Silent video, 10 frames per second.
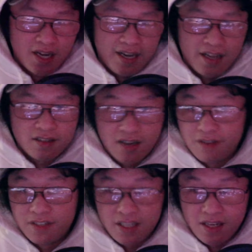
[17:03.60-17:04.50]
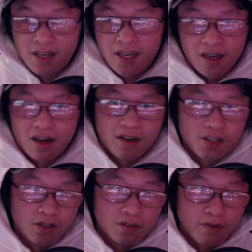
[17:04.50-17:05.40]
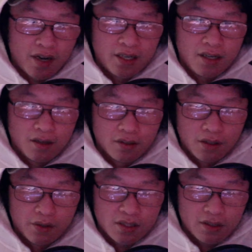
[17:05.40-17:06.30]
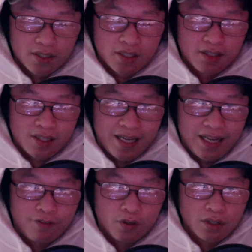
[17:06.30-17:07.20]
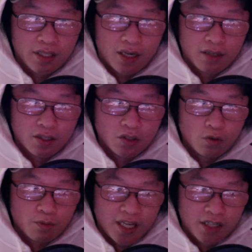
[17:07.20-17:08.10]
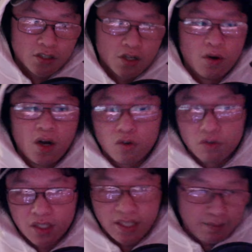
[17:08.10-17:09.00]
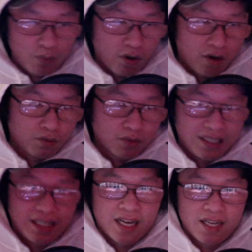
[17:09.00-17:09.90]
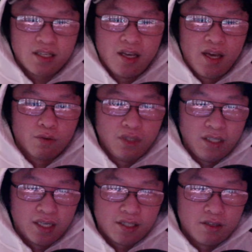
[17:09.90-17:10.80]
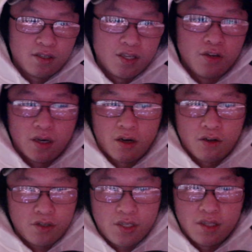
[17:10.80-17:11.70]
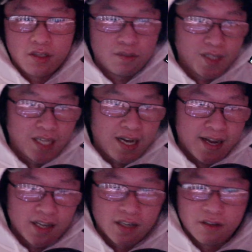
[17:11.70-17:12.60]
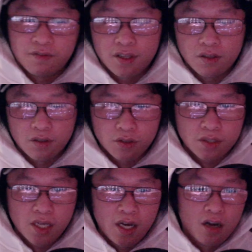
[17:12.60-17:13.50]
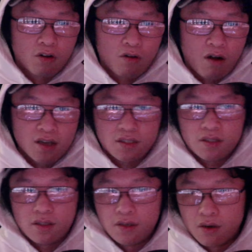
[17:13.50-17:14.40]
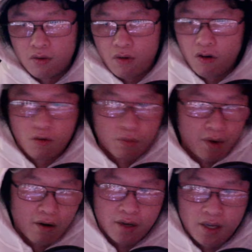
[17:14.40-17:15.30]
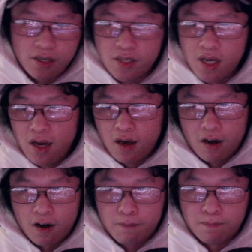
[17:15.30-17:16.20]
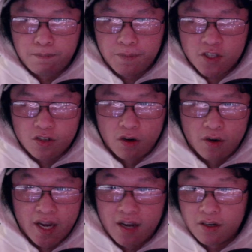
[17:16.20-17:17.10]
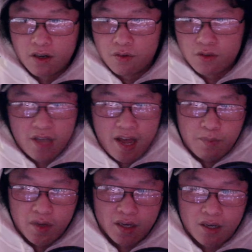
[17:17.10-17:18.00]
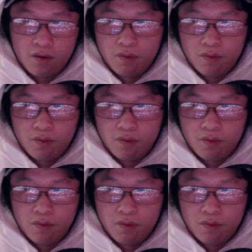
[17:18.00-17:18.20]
inside of a deed, you can find it on the lowest listings if you click on the loot page. So really important, really nice to see. You can also see the supply of the loot across, all rarities. So again, there's epic,